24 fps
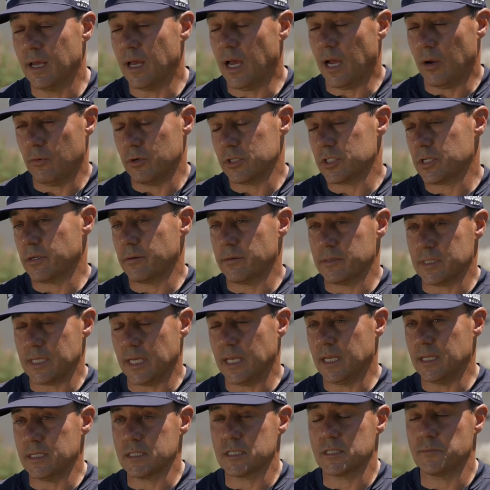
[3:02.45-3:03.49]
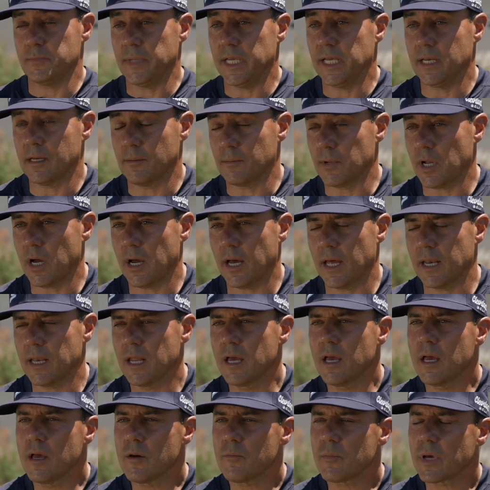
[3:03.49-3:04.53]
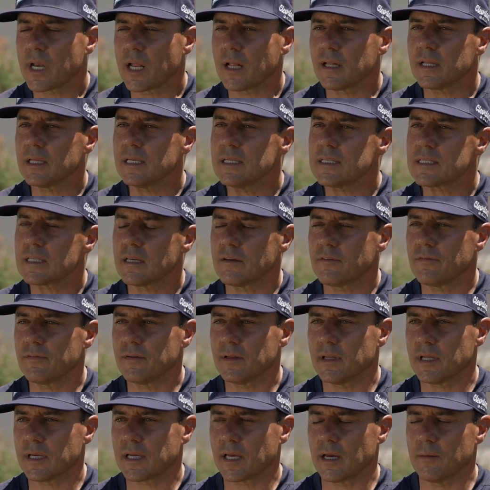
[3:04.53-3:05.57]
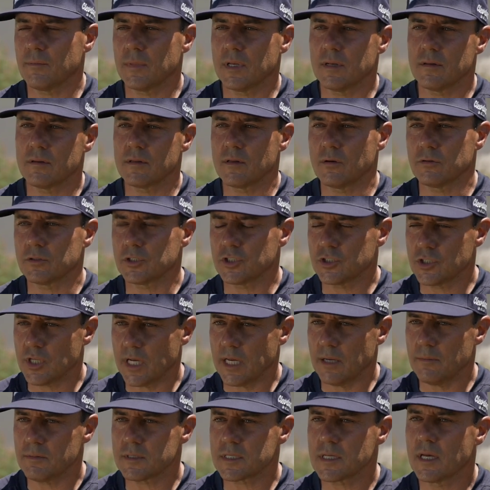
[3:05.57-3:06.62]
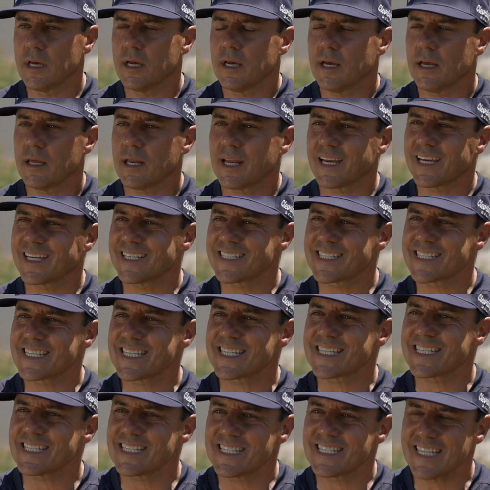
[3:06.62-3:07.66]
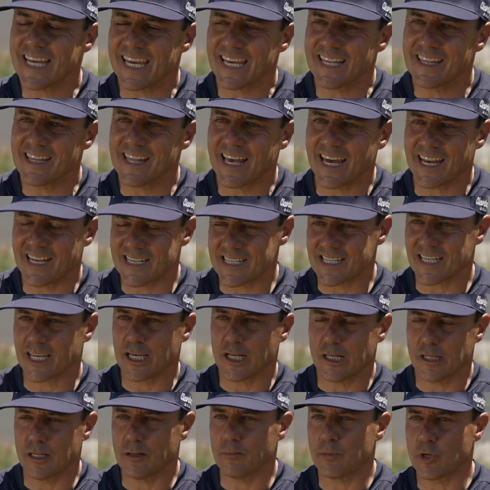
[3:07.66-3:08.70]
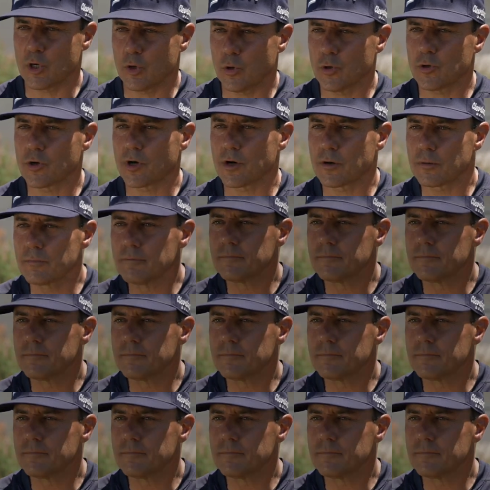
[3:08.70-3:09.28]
I wish I was at his speed. I'm not, but at least I feel like I'm in those shapes and I can sustain that as I get a little bit older.